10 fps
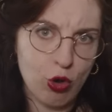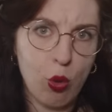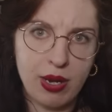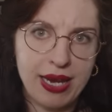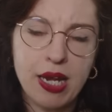
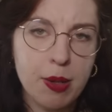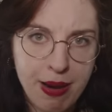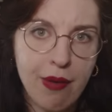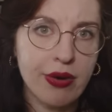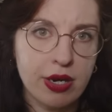solely an
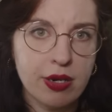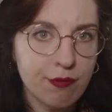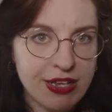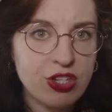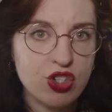American
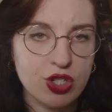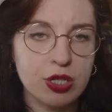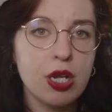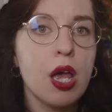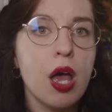
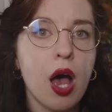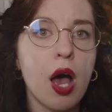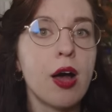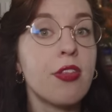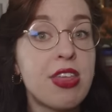invention.
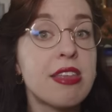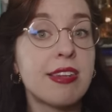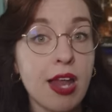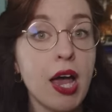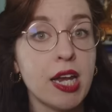There's
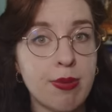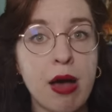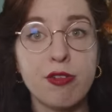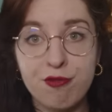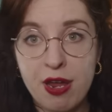a line
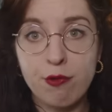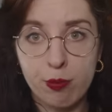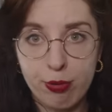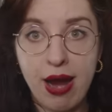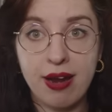about
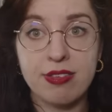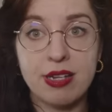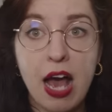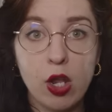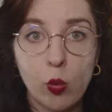fearful pranks
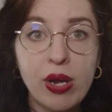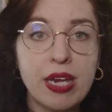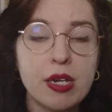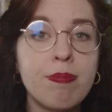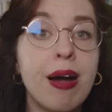and
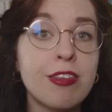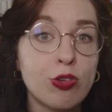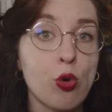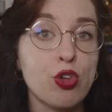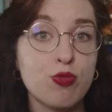Halloween by
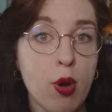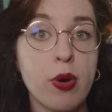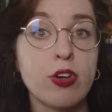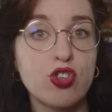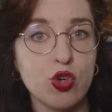Scottish
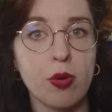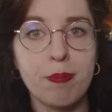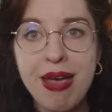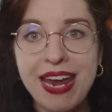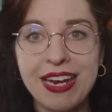poet
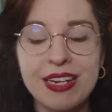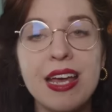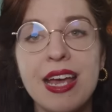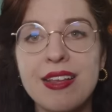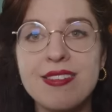John Mayne
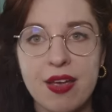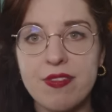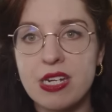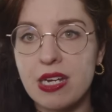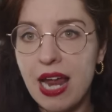in
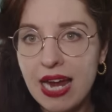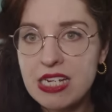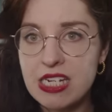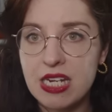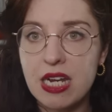
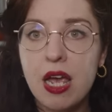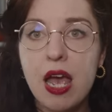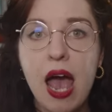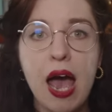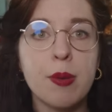1780,
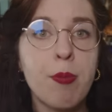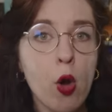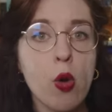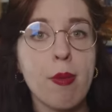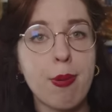and a
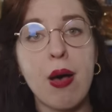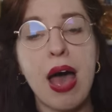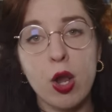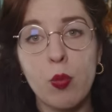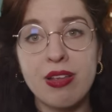poem
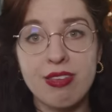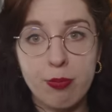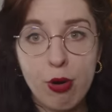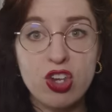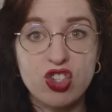about Halloween
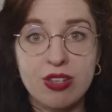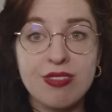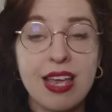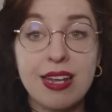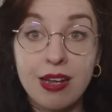
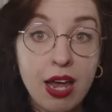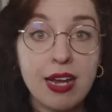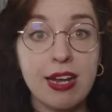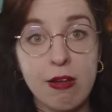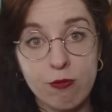celebrations that
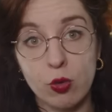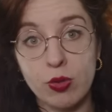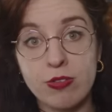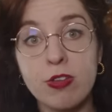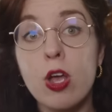likely
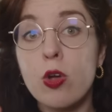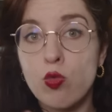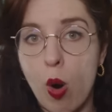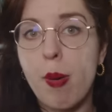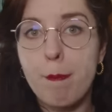influenced
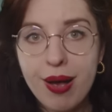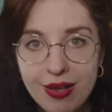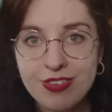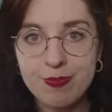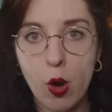Robert
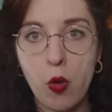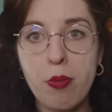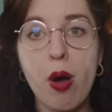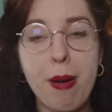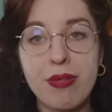Burns'
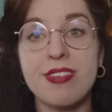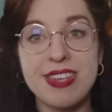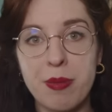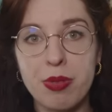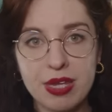poem about the
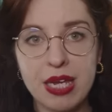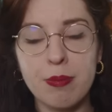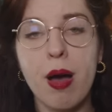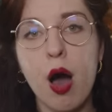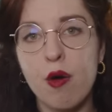same
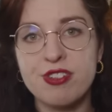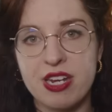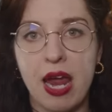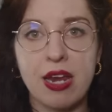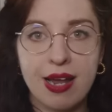theme half a
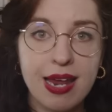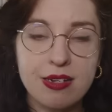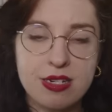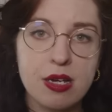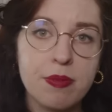decade
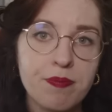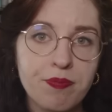later.